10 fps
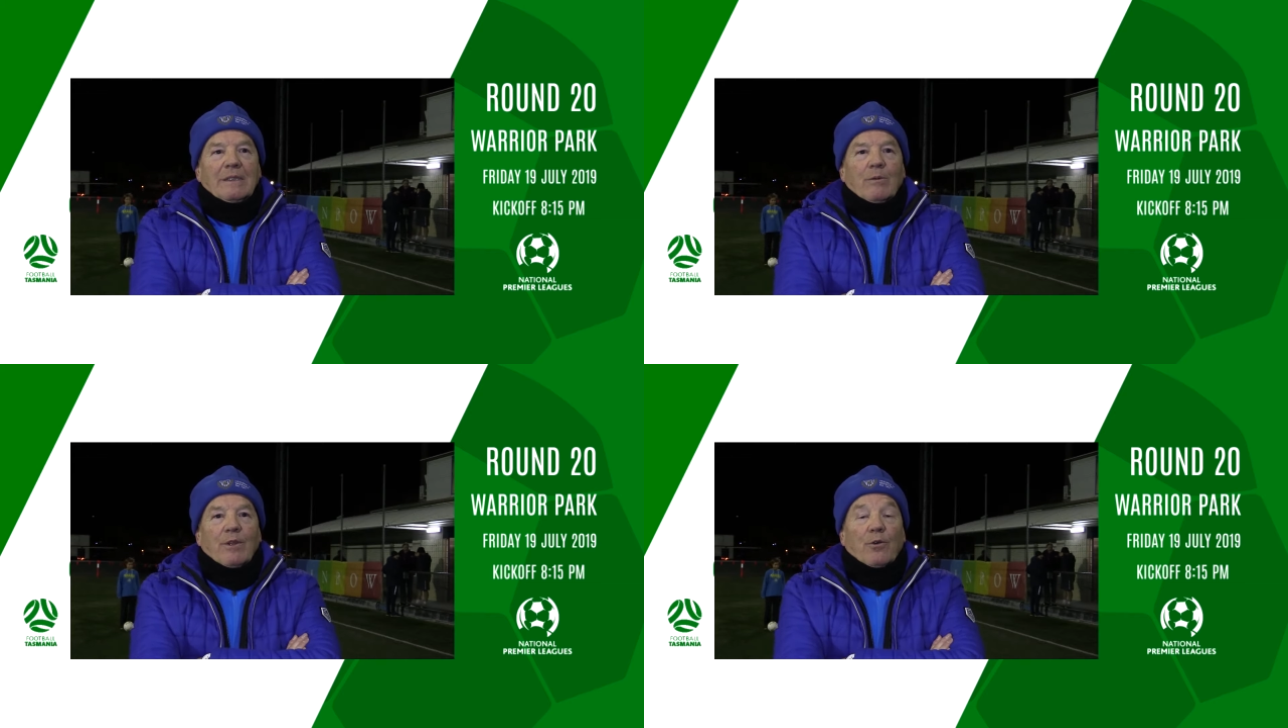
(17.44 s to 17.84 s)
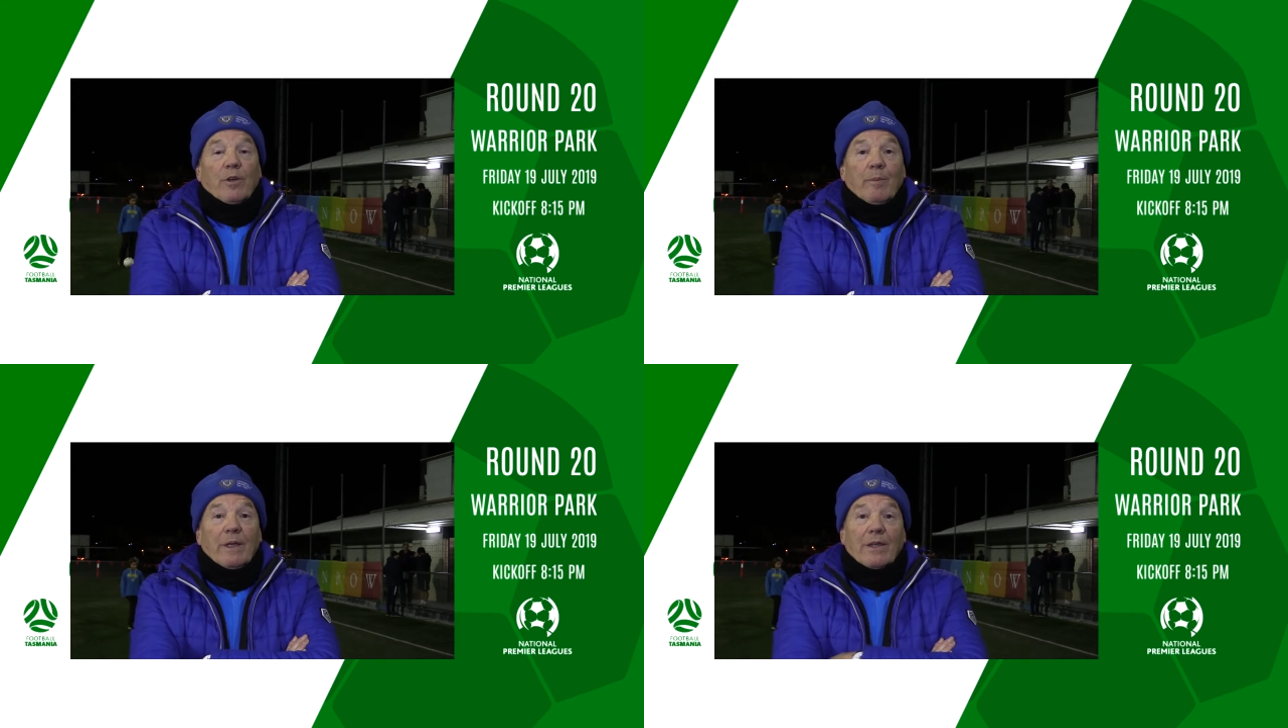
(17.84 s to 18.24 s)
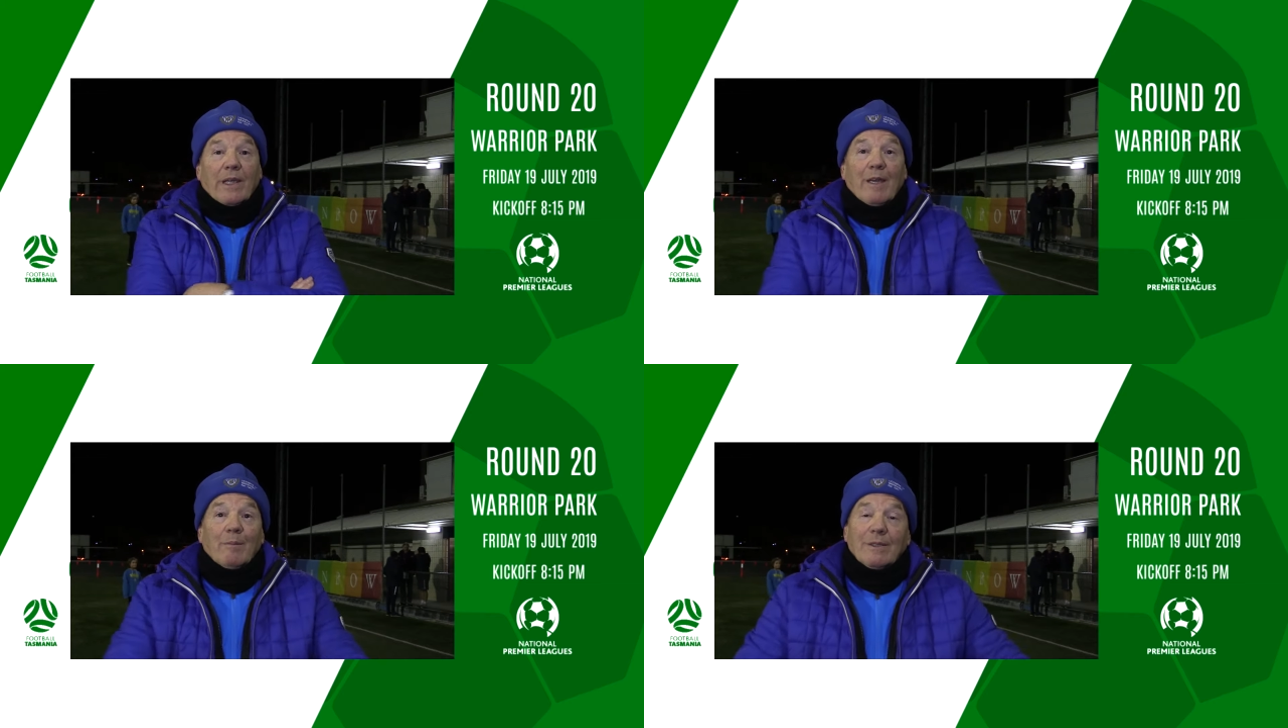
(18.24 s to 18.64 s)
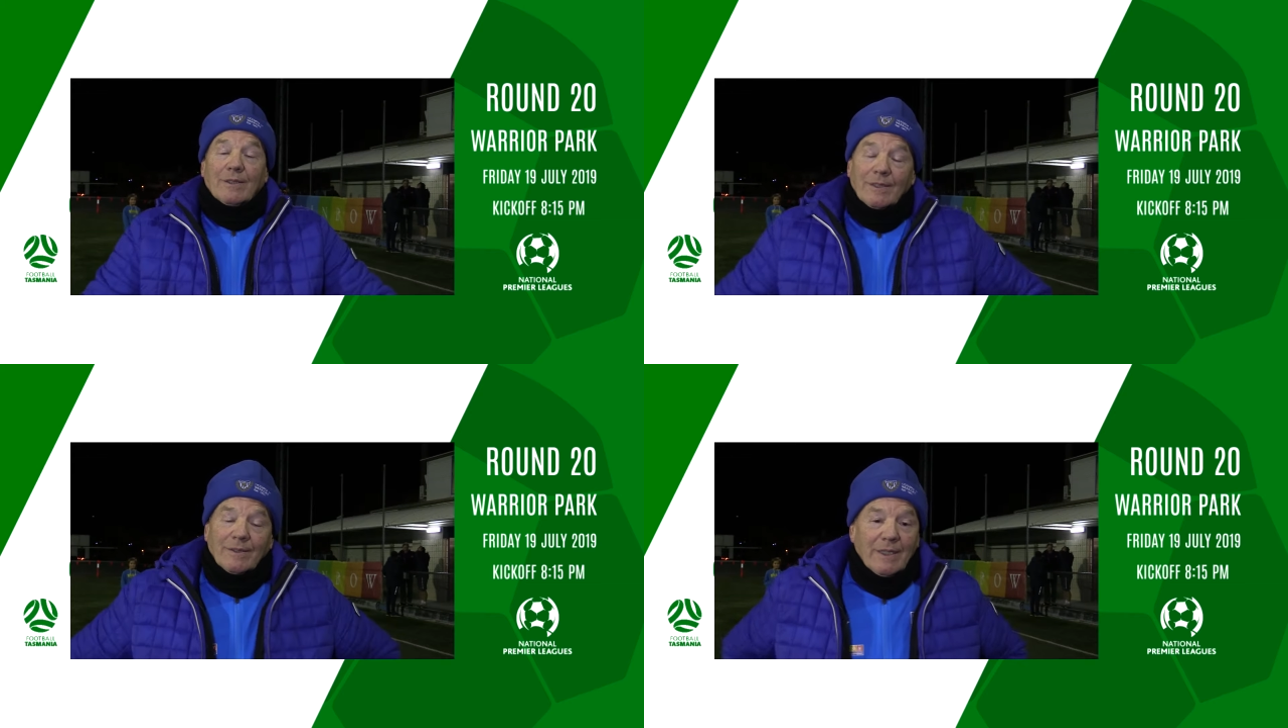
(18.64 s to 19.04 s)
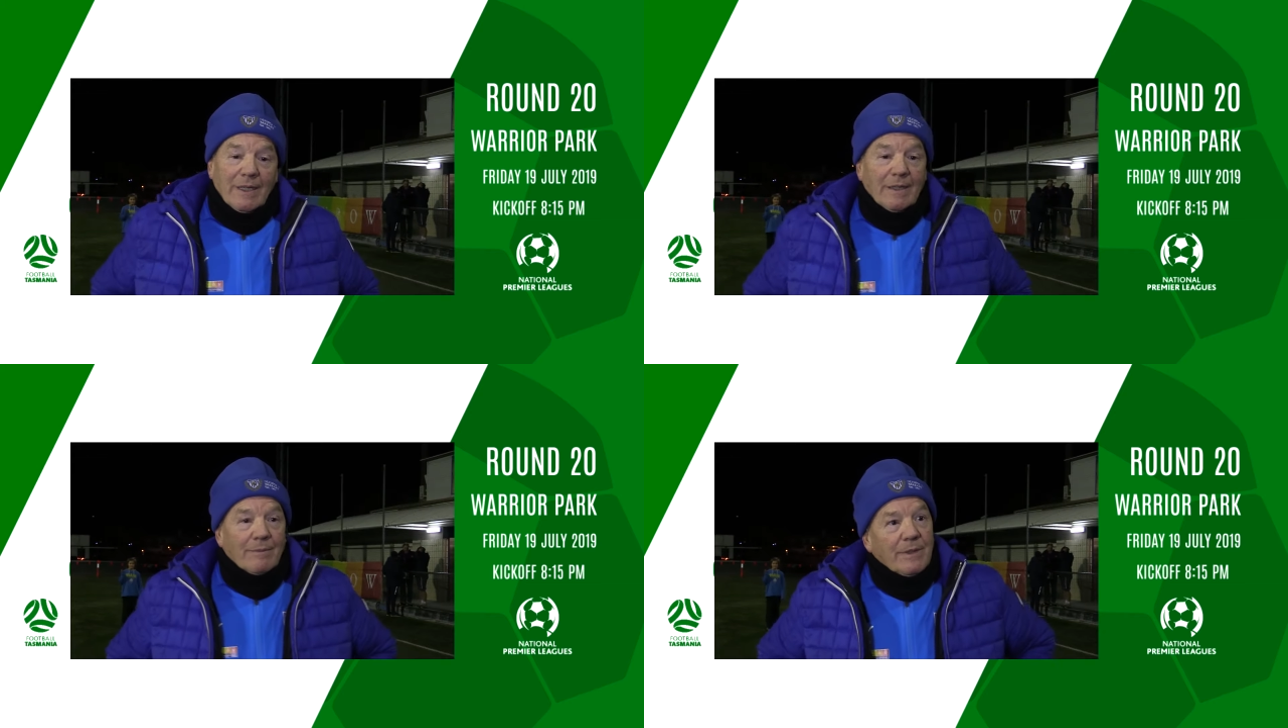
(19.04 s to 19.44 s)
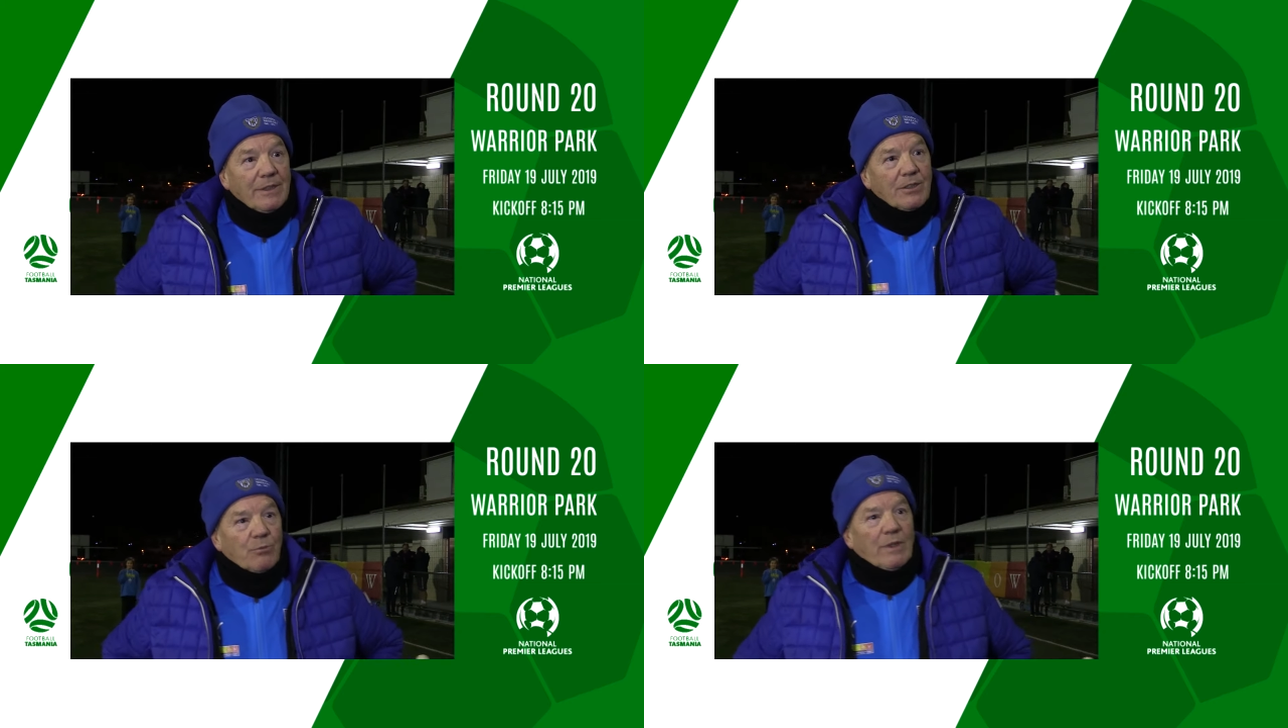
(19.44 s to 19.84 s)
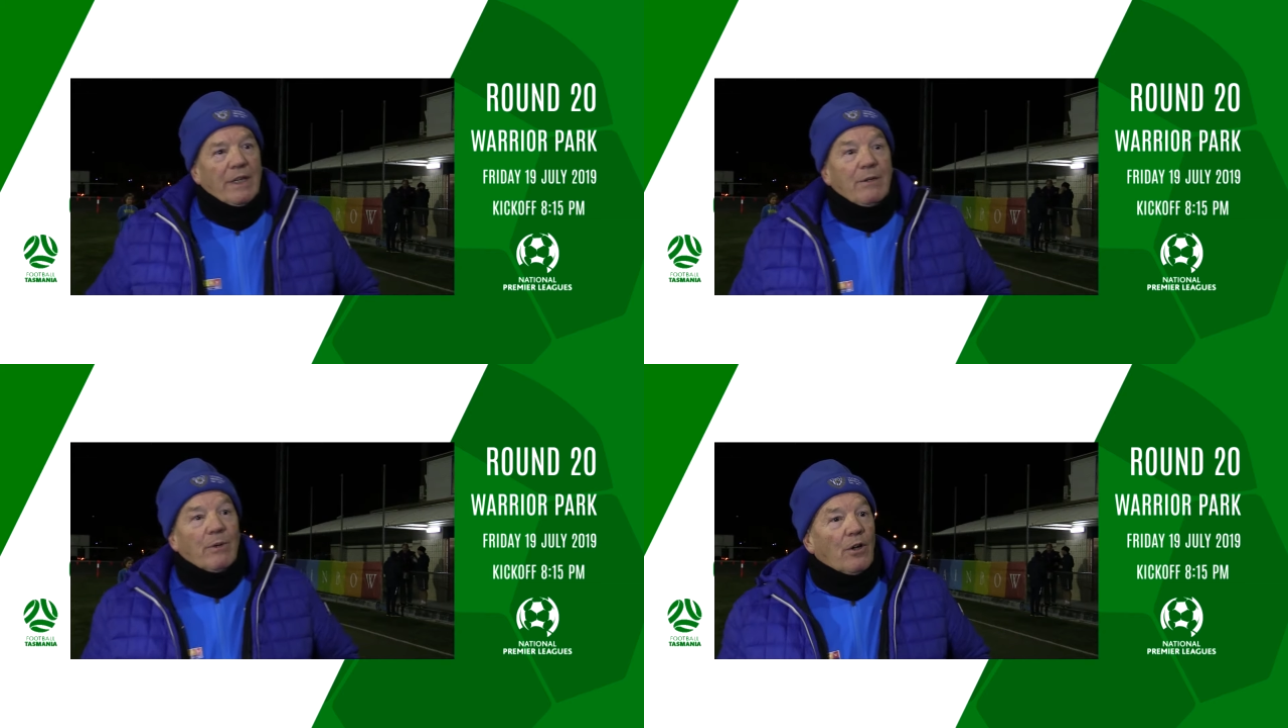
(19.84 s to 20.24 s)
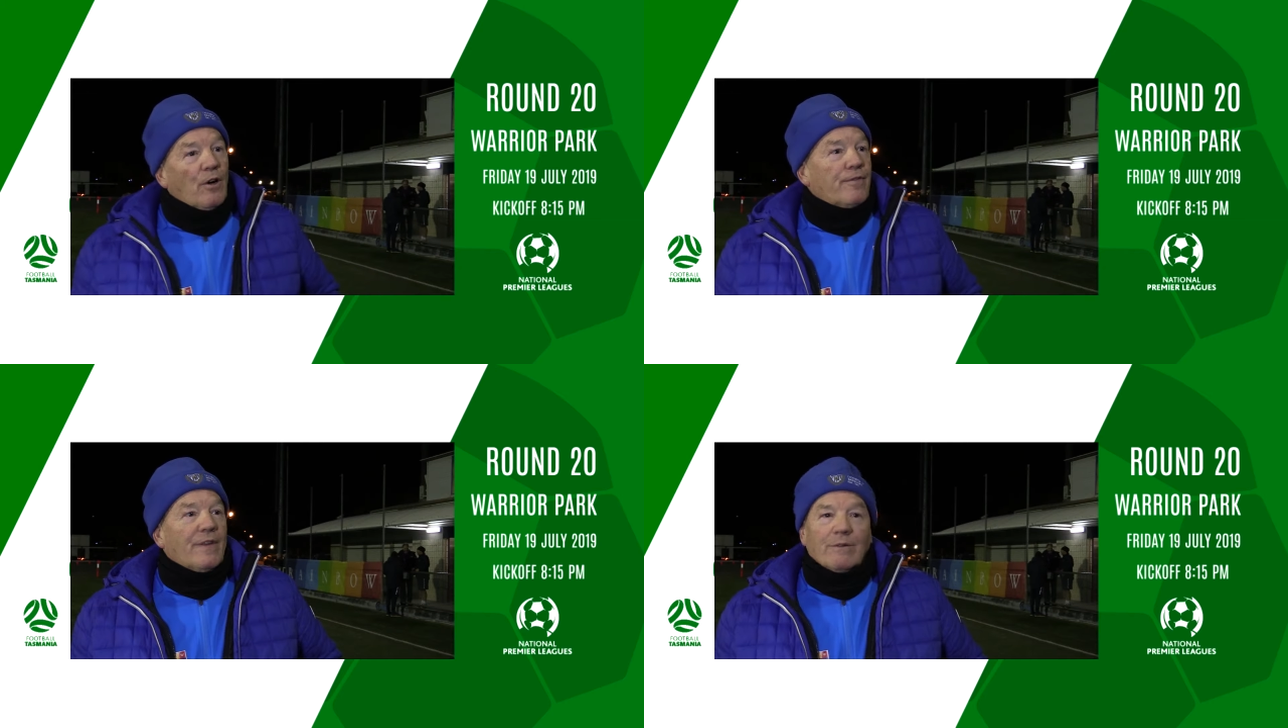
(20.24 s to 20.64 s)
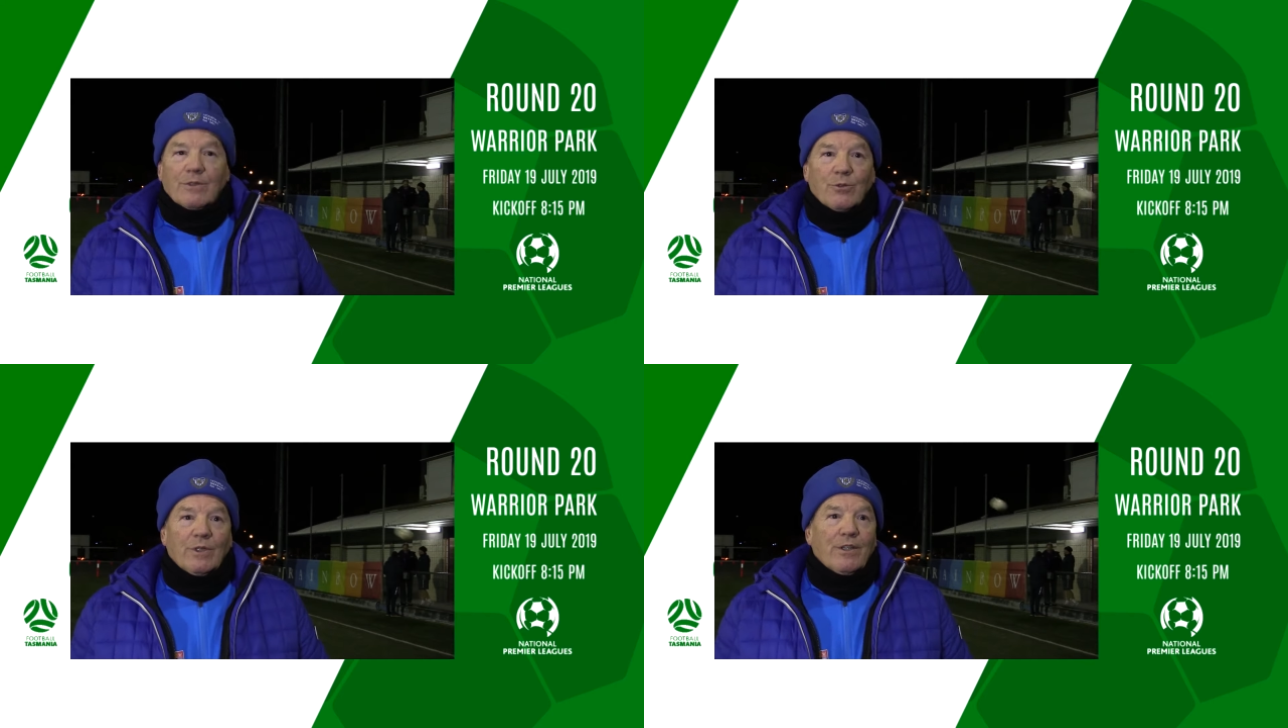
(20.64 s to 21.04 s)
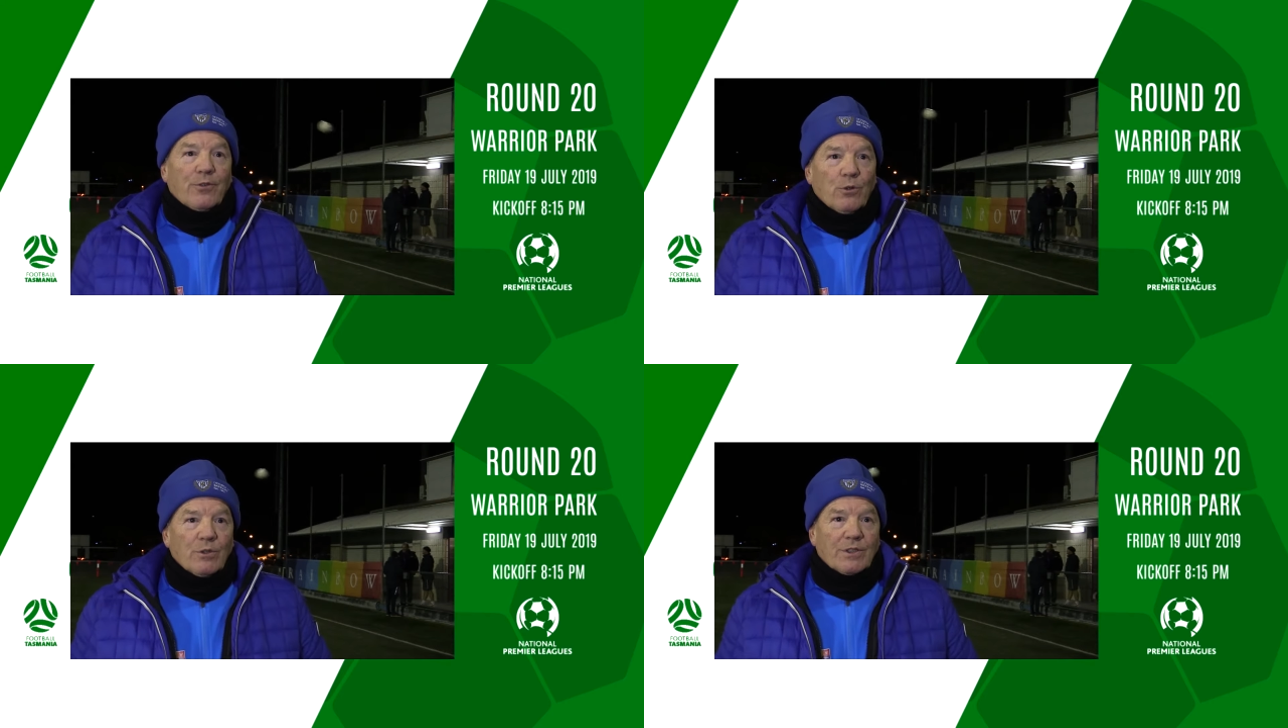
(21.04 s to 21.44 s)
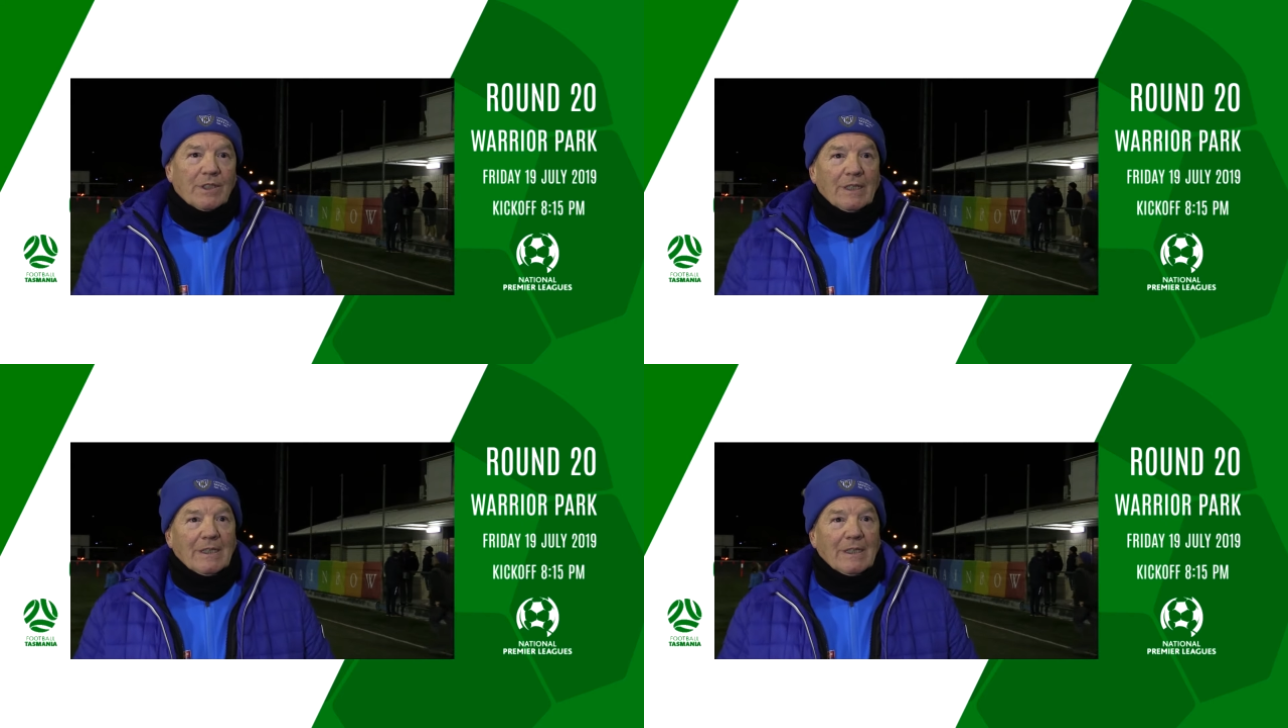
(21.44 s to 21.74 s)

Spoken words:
we thought he'd be okay, but yeah, when he went off, that was really threw us